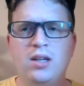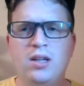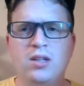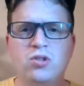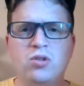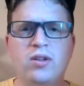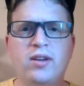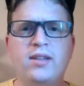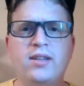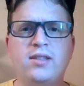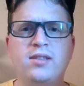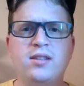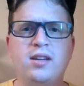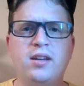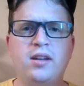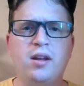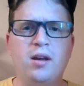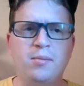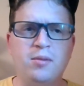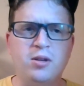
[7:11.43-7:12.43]
So like I
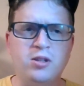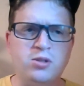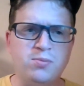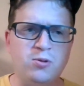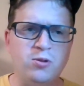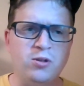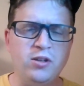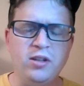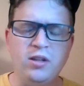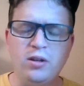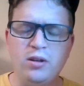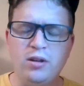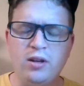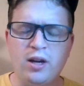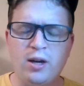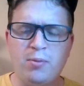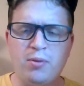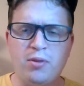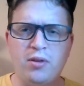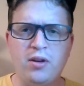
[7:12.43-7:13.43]
said, a much more
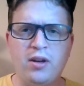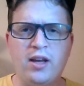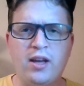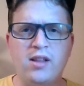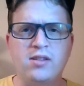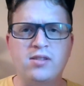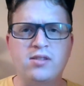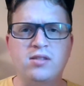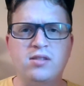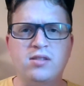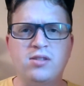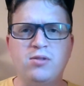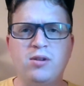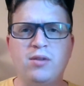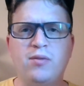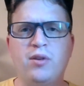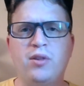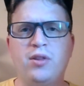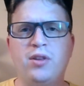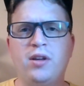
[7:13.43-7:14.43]
in-depth analysis to
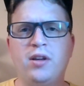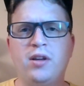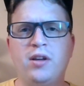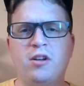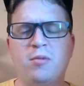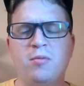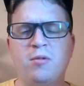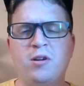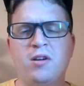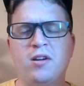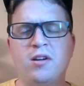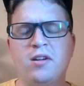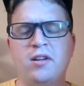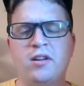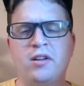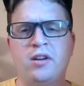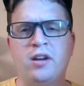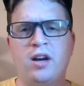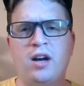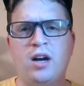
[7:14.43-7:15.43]
everything coming
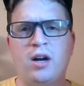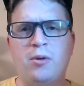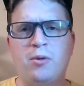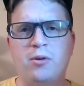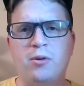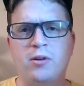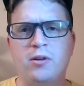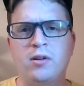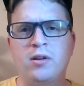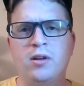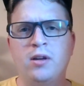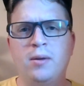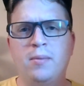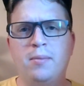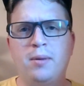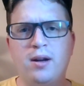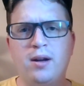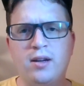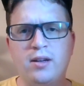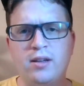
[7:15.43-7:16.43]
on our
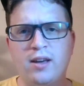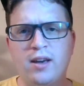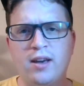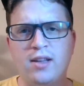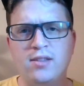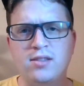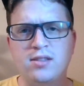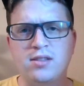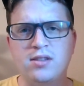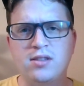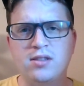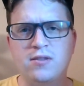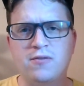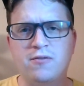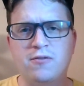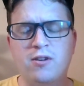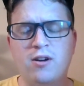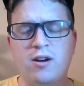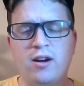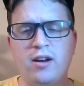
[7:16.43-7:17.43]
podcast this
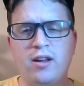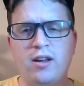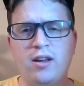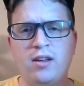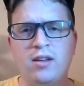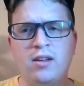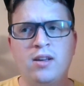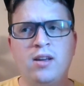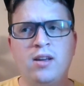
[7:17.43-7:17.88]
Friday.